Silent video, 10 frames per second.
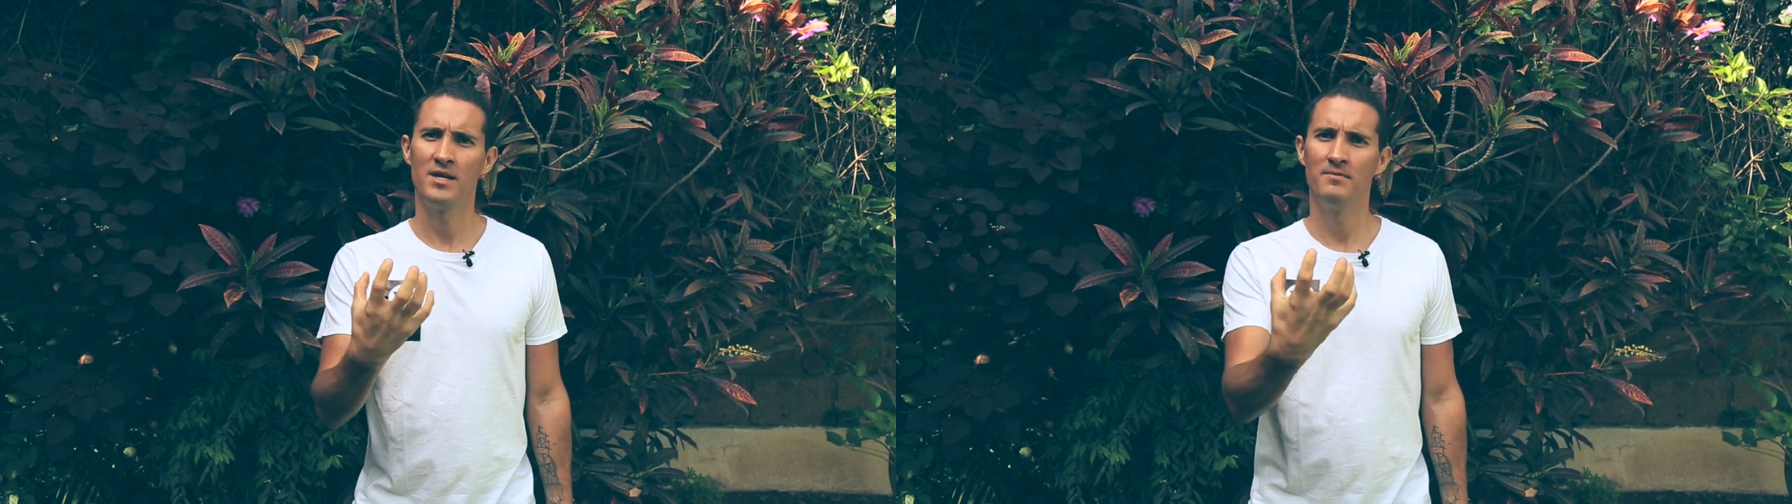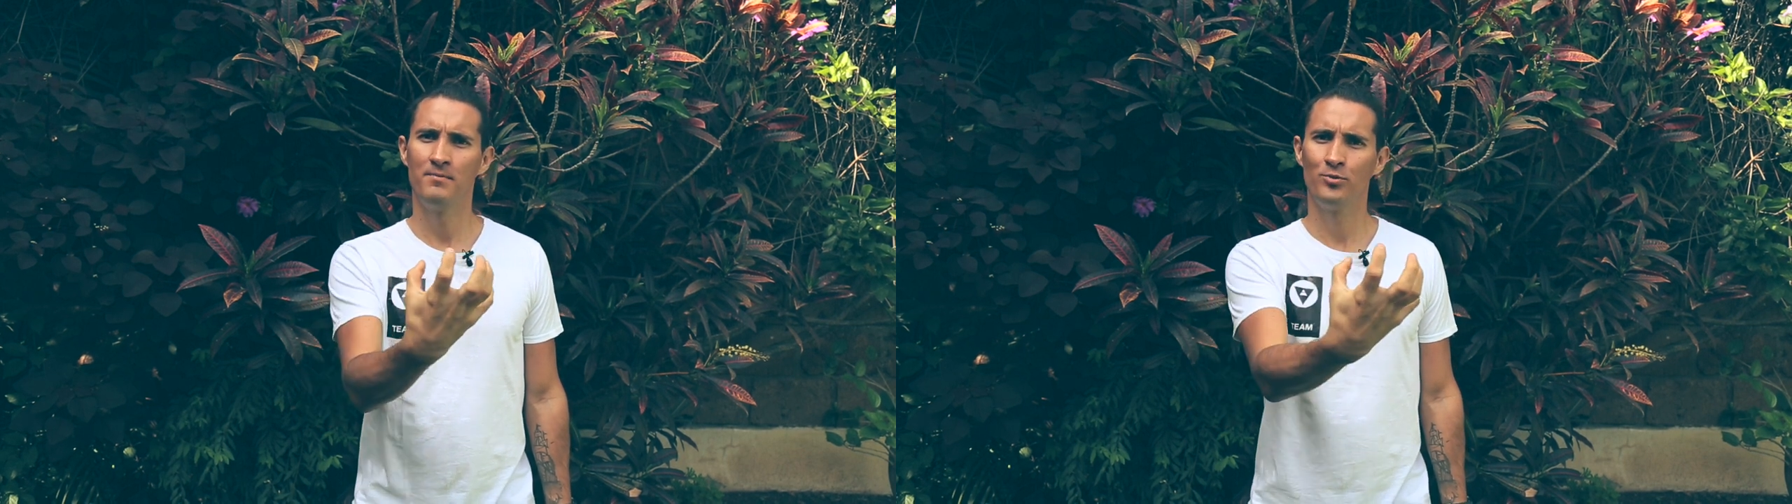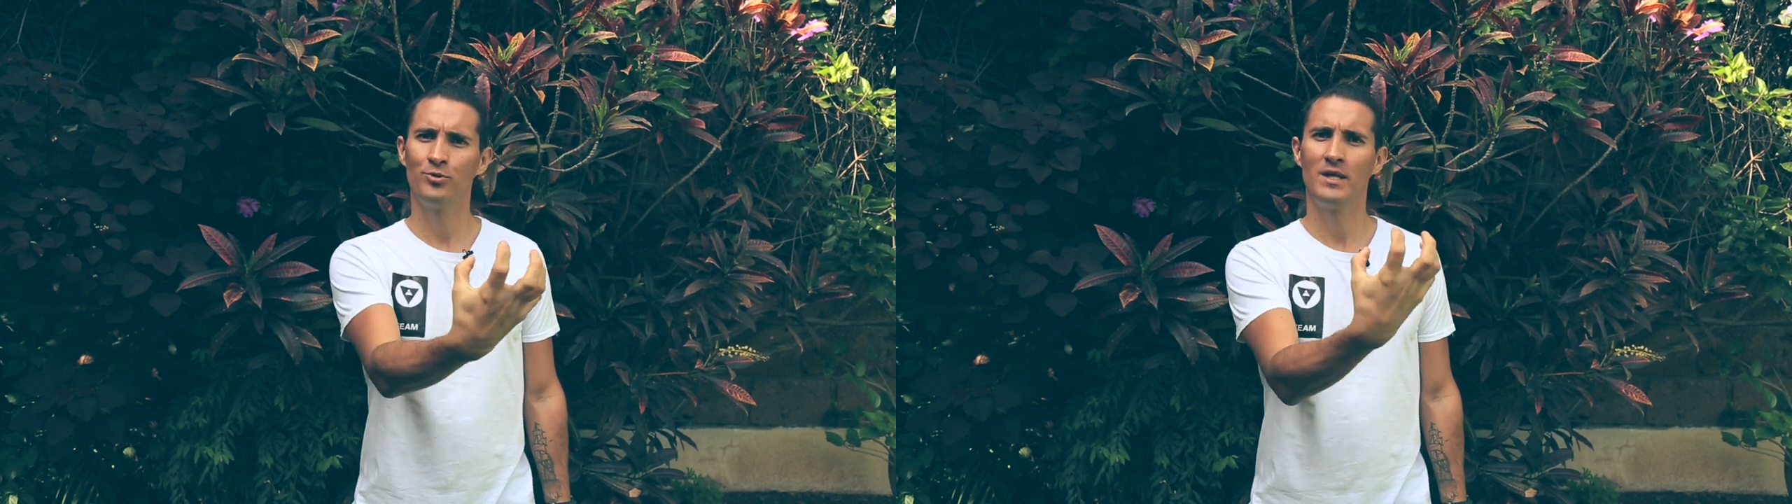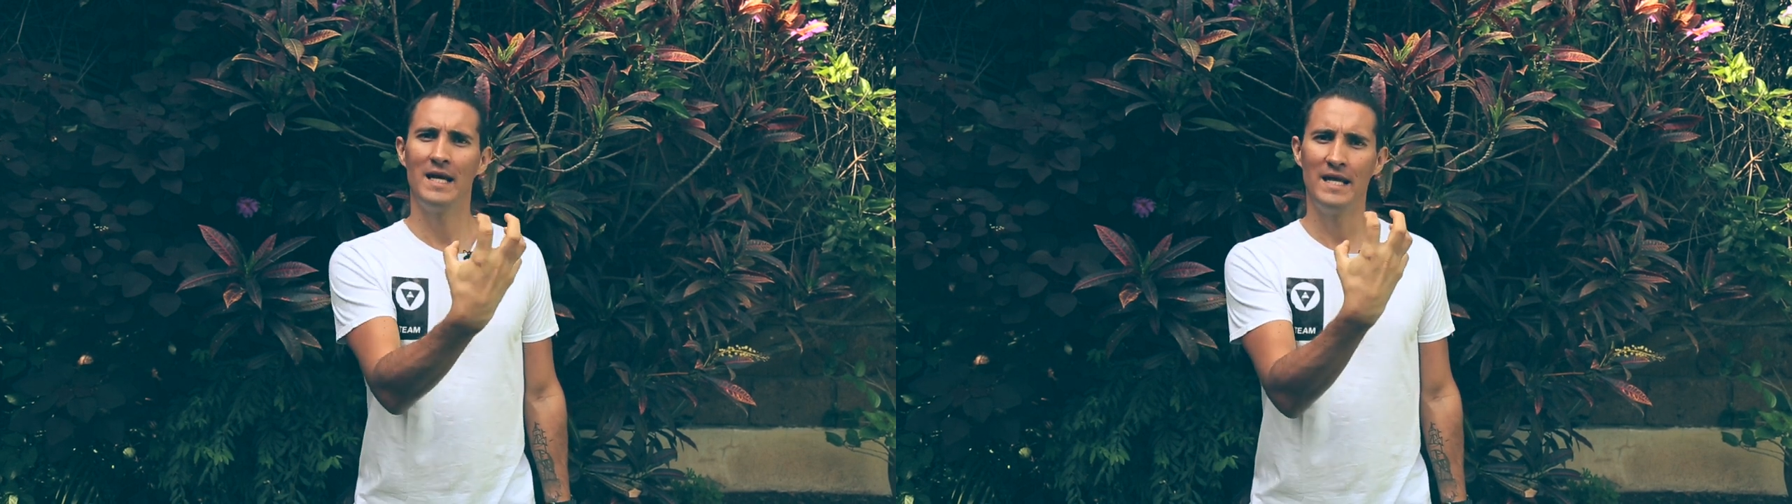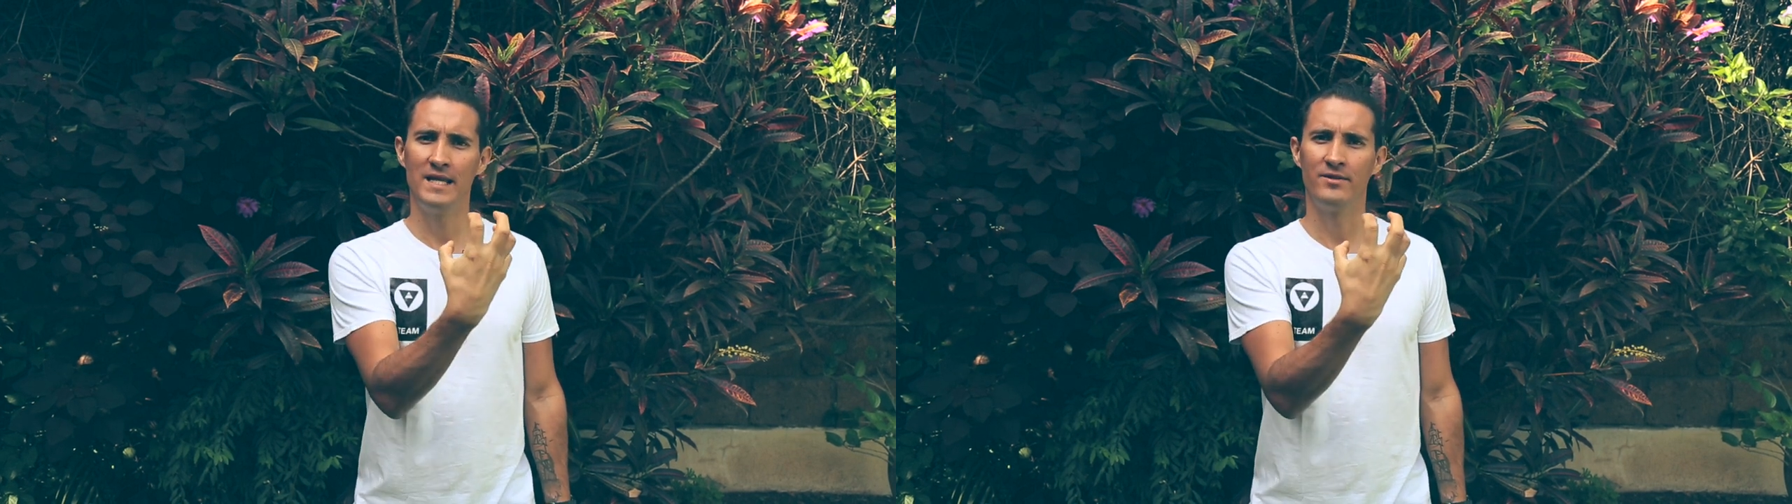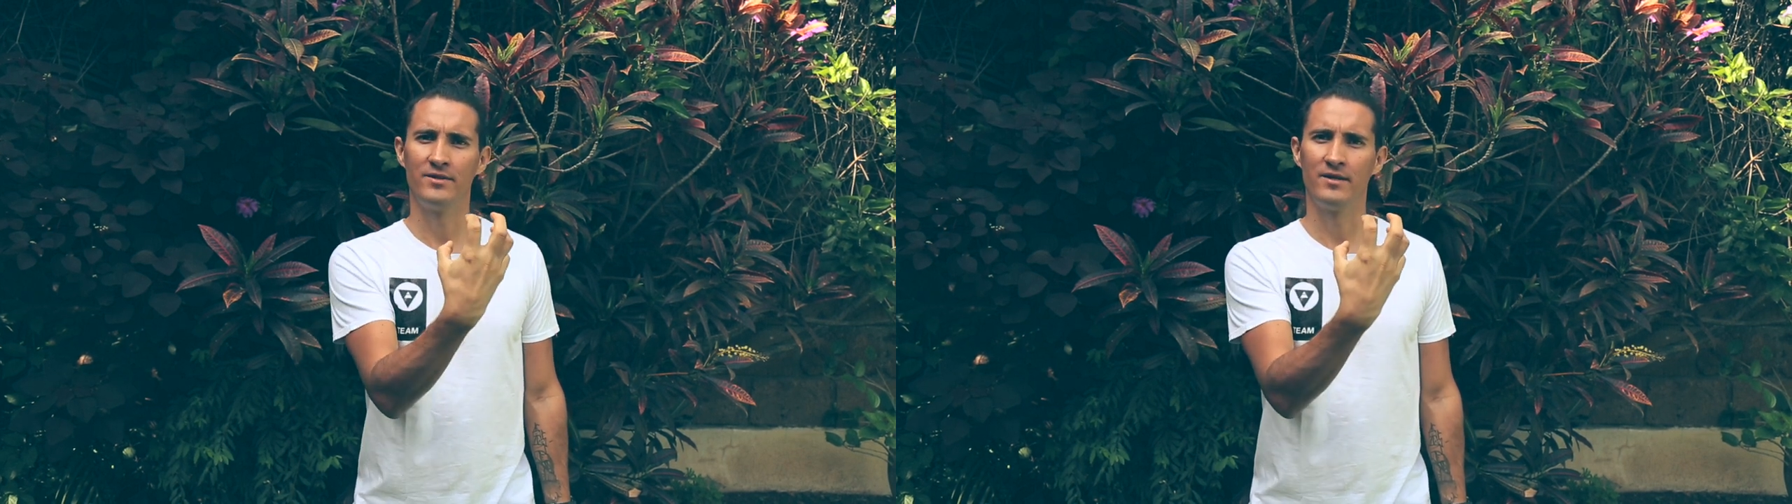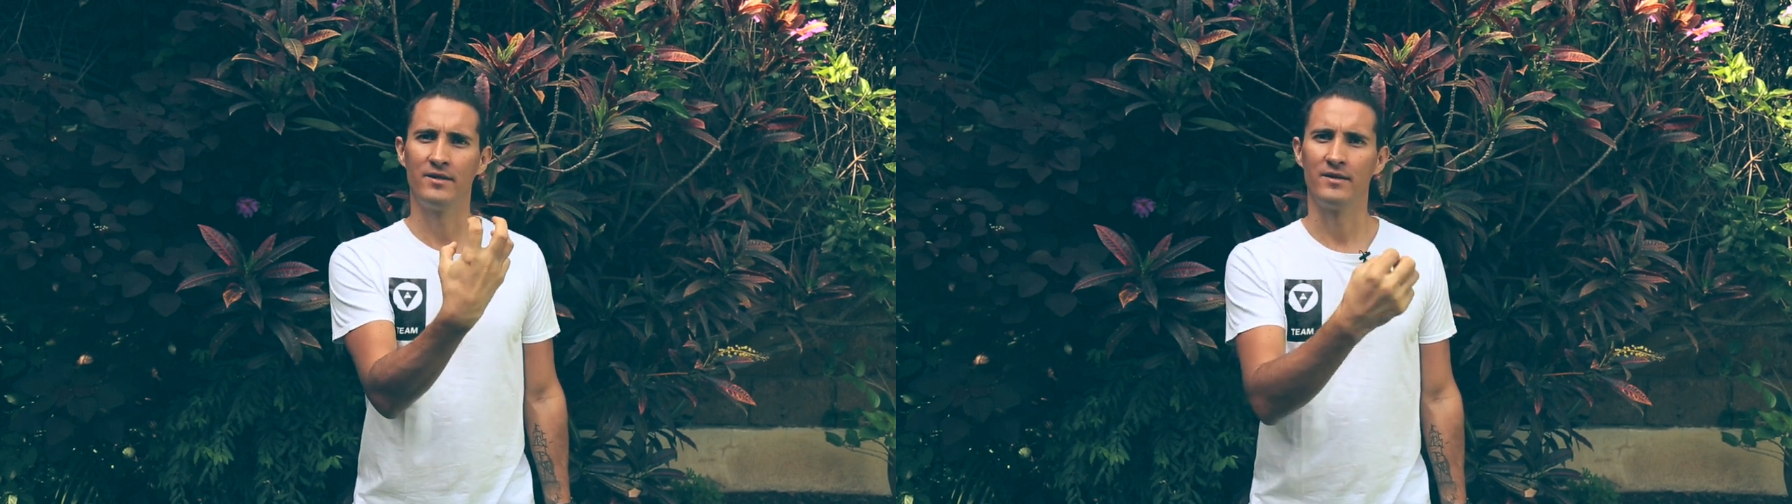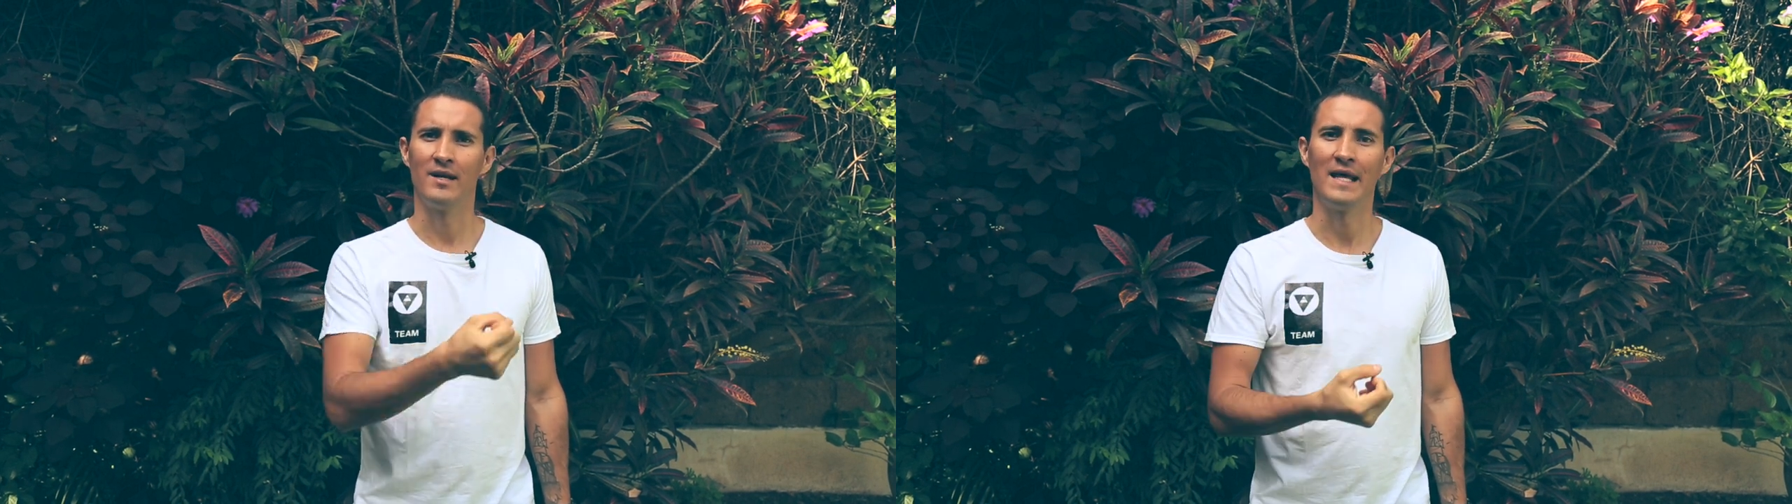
even put the lid on the